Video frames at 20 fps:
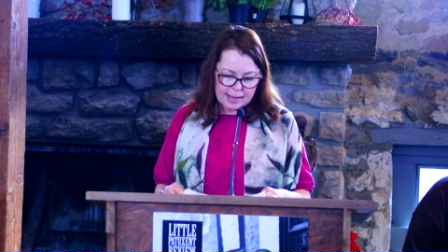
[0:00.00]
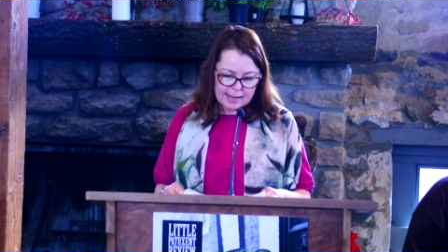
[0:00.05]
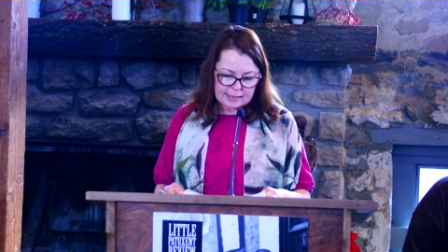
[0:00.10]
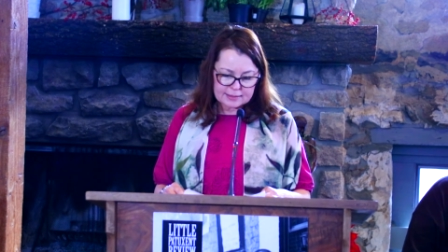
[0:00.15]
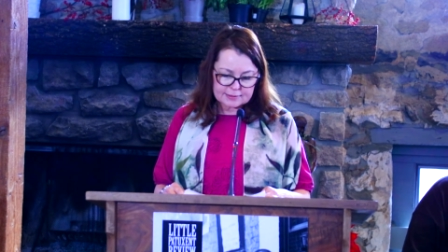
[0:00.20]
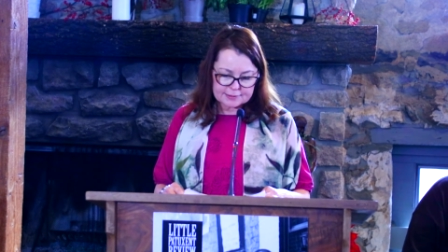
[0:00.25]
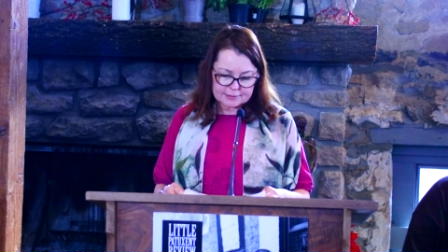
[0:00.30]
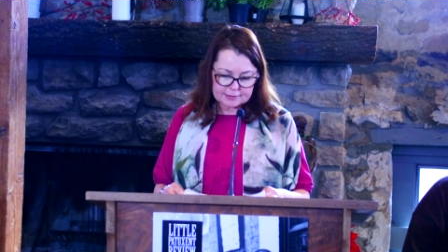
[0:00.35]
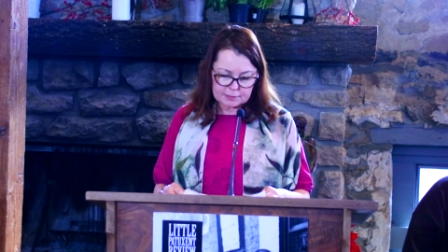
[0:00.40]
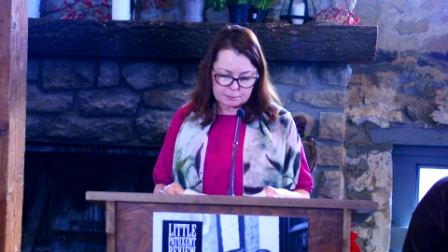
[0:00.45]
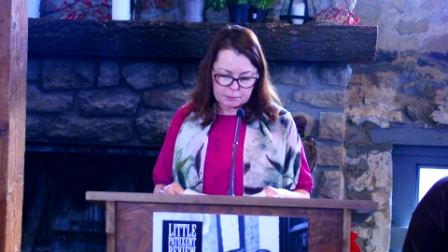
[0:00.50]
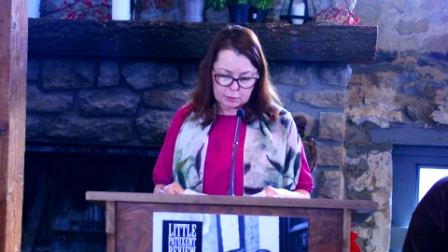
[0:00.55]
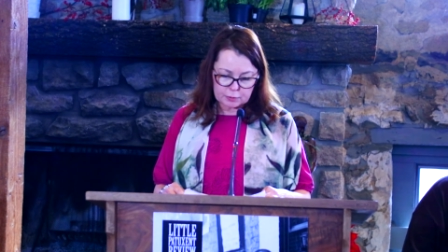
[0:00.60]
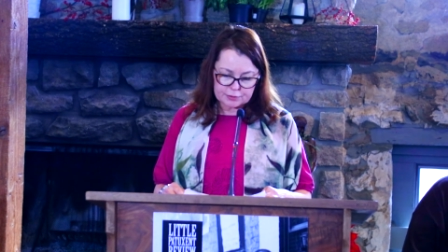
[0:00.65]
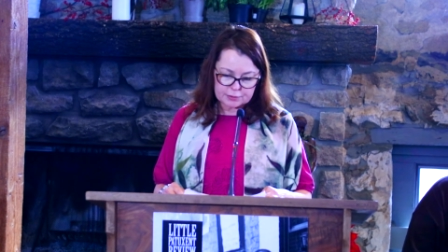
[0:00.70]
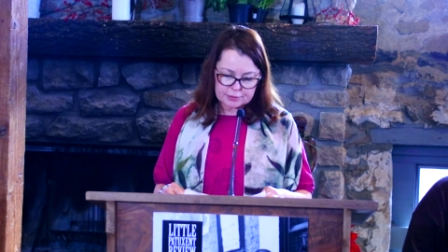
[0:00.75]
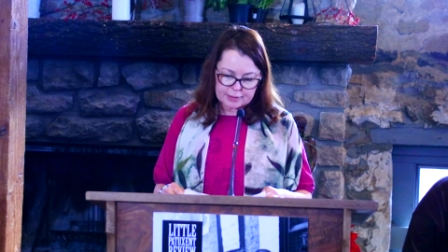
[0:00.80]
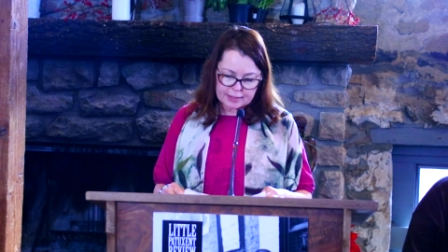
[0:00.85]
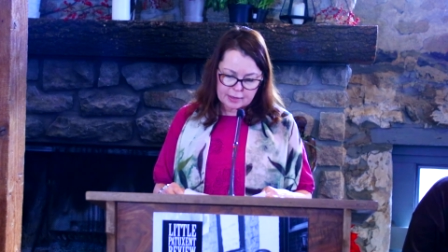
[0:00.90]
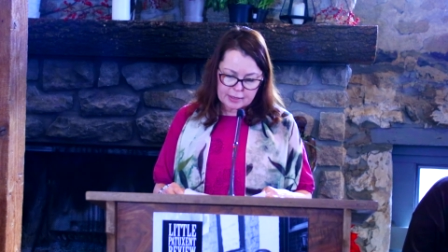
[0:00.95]
Allison
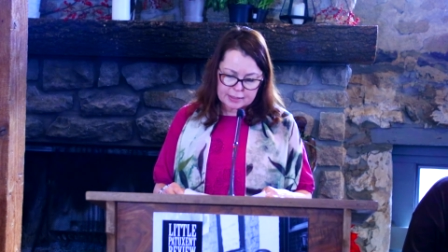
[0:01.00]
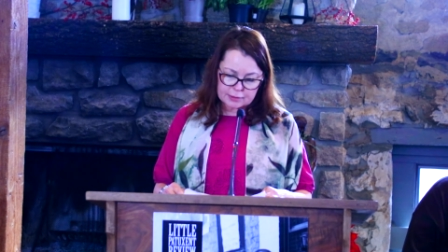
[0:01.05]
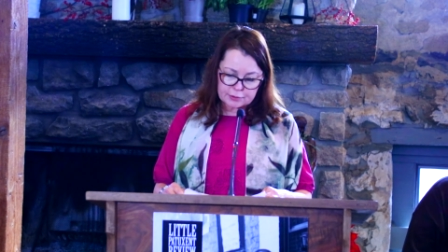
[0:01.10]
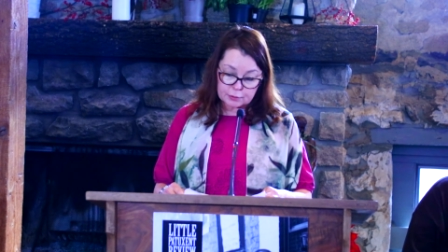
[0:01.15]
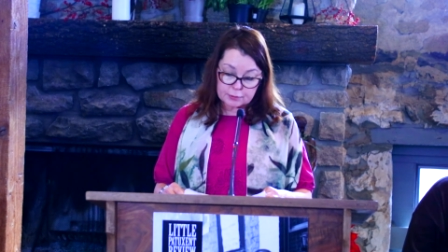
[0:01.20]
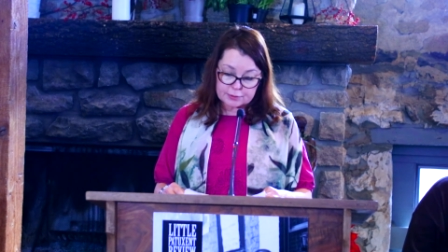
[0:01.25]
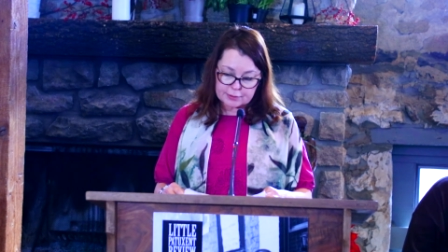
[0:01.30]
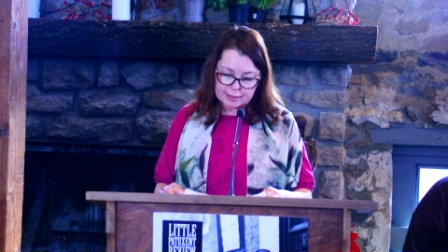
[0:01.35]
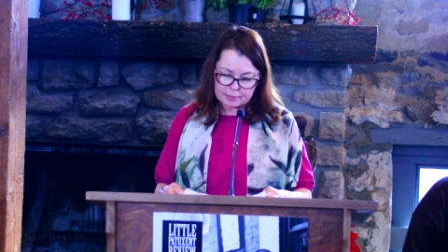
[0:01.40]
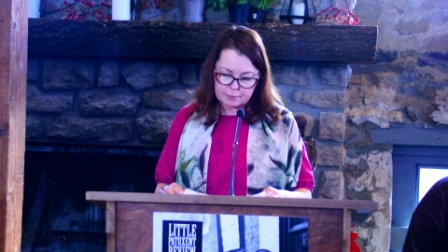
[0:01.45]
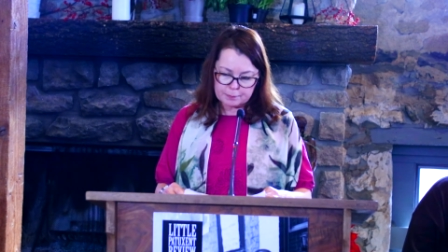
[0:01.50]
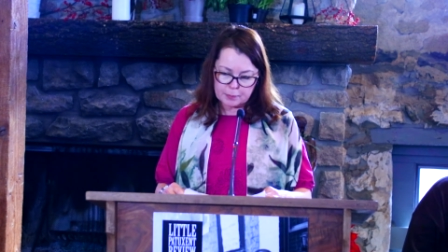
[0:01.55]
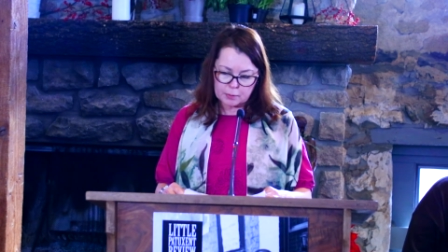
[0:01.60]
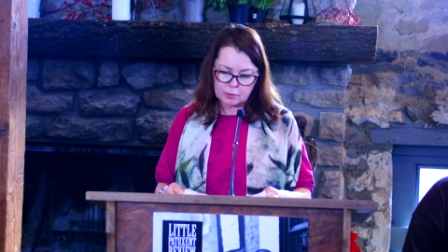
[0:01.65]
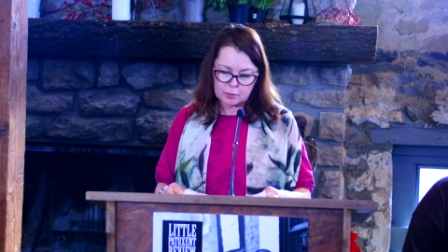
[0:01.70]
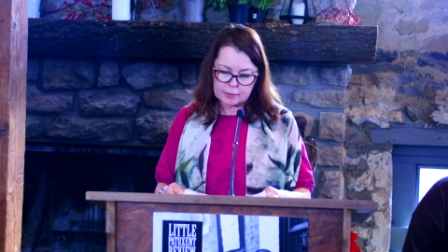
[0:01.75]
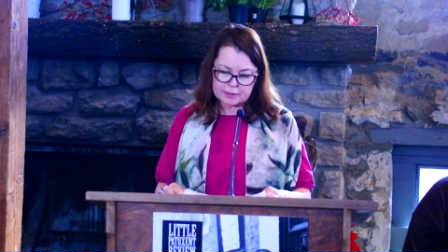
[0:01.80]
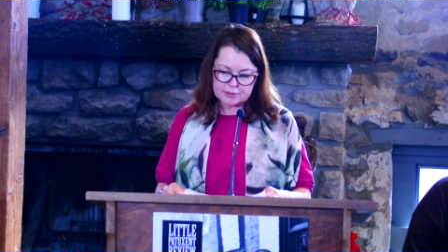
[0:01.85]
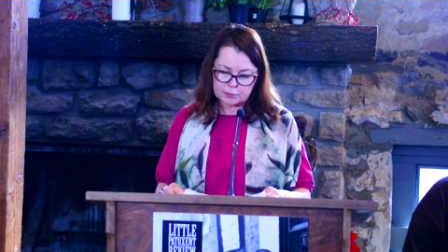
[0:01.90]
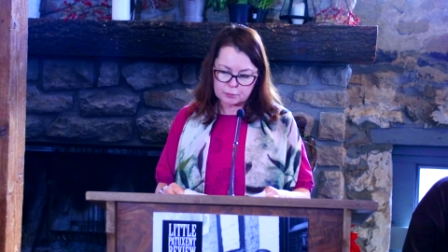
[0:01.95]
Mosquera Du
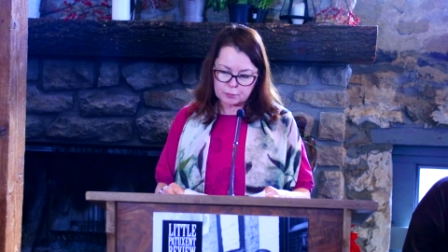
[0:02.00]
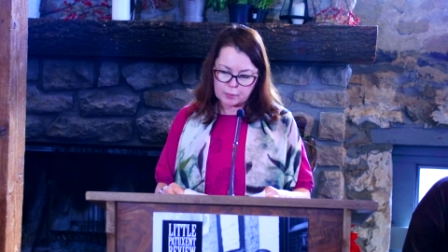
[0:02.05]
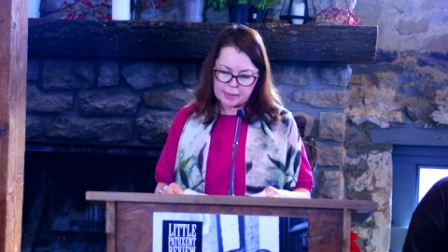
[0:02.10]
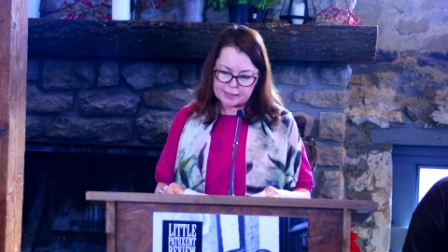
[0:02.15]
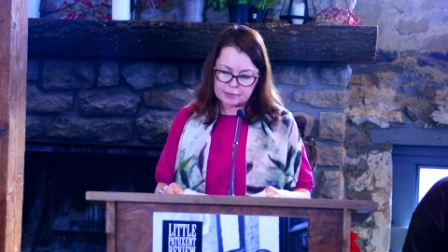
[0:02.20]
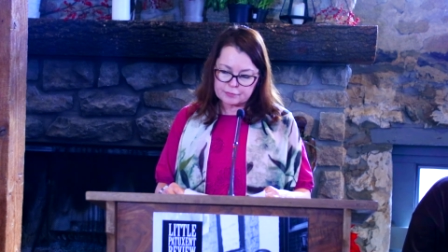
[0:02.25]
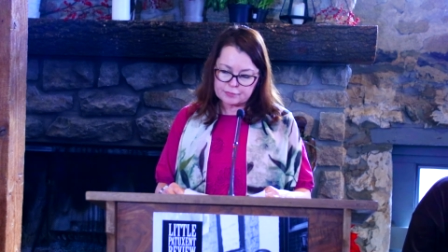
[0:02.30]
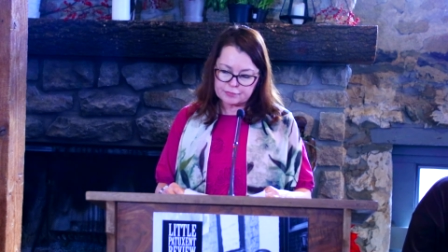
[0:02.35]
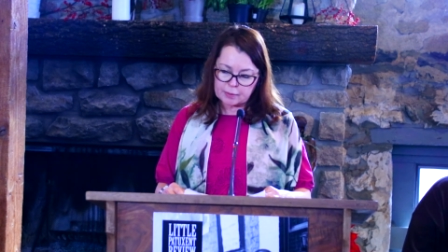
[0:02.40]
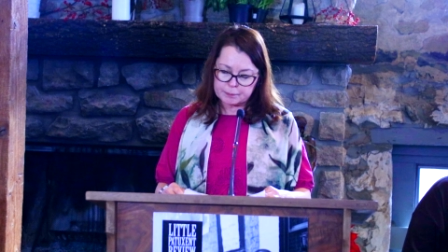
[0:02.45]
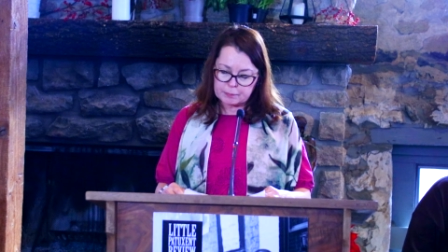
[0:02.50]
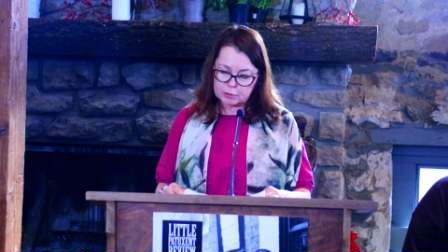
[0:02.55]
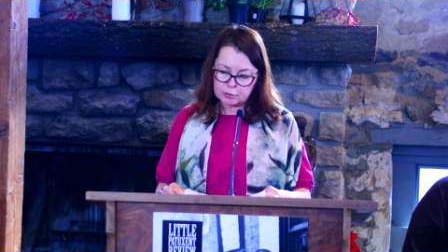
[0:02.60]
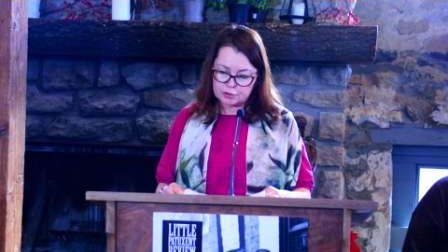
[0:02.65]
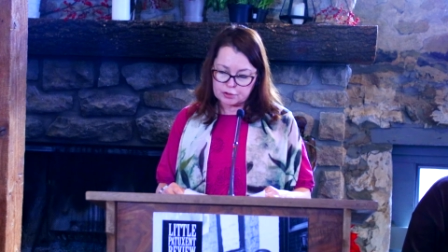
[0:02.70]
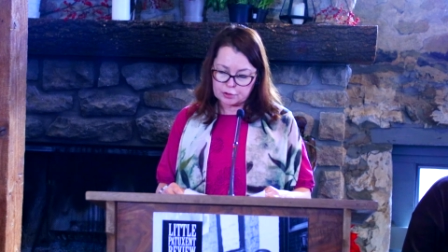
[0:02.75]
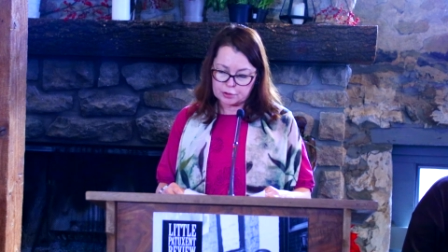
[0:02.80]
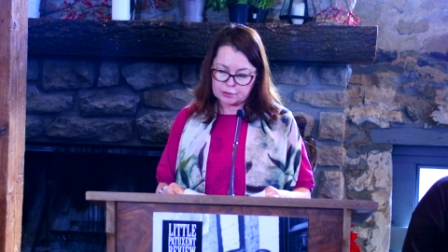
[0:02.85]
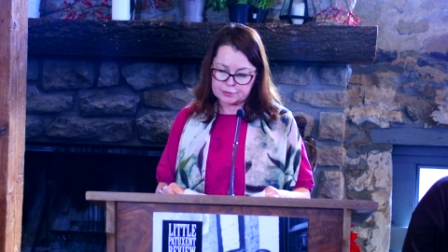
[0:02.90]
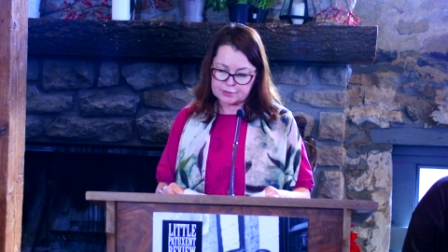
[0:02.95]
Tempo is a writer from
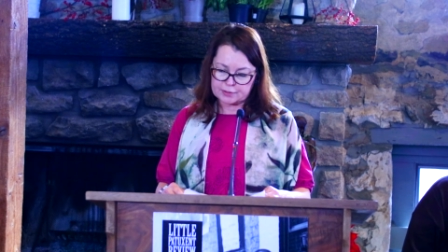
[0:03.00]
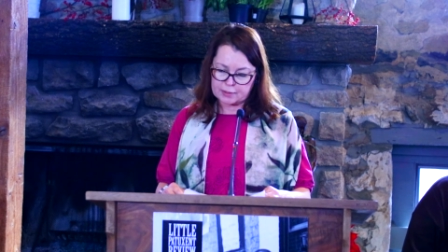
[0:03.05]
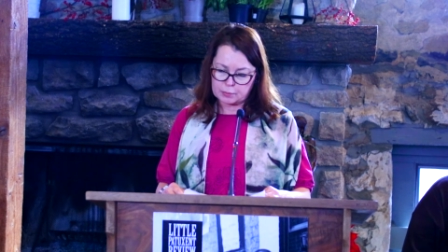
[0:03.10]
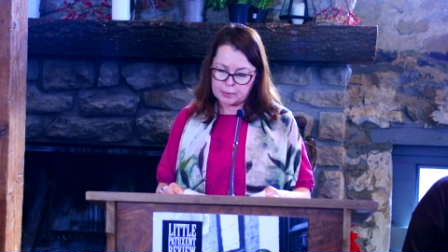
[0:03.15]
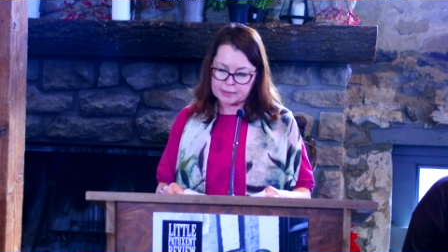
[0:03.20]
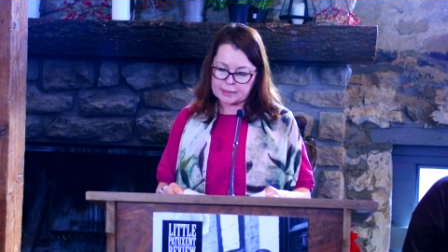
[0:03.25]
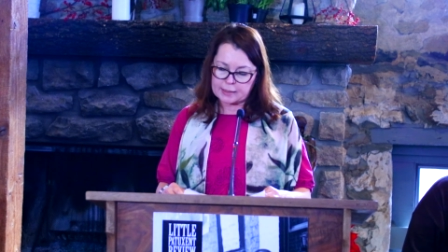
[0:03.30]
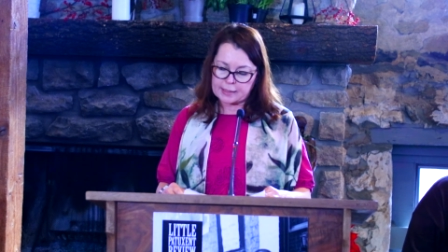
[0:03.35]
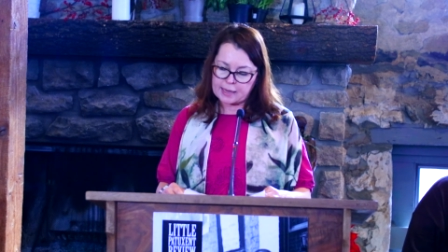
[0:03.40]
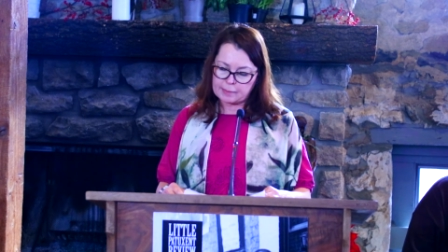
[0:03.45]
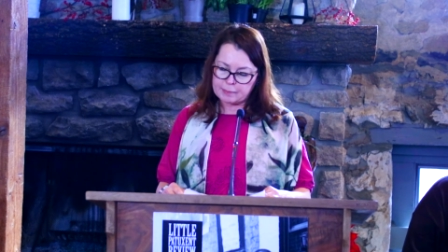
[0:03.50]
New Jersey with an